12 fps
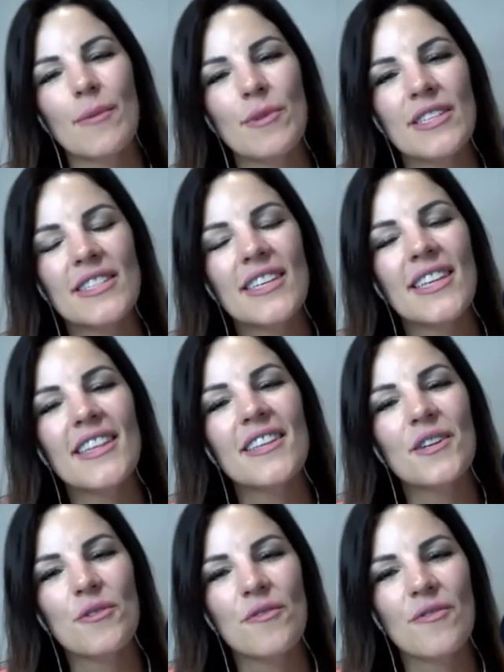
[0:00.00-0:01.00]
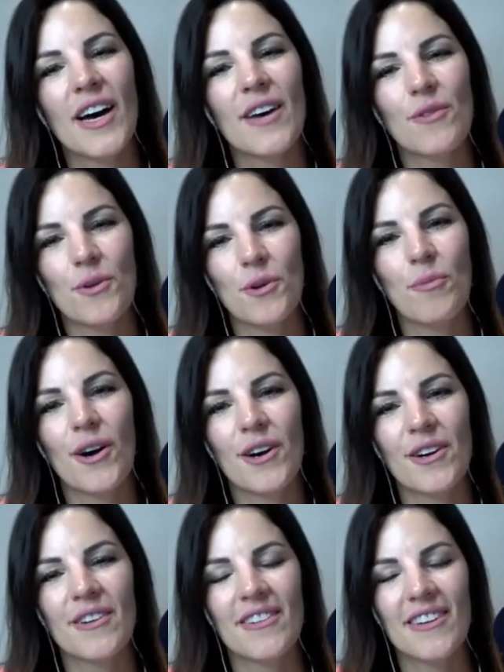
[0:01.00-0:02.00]
I'm going to see like the little 5-year-old
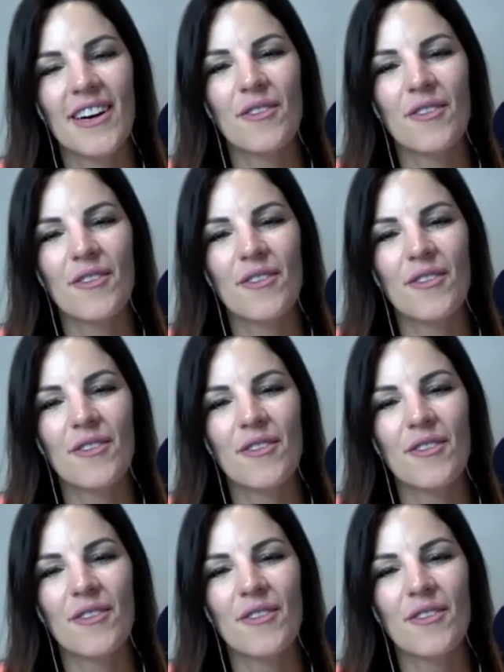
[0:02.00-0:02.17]
part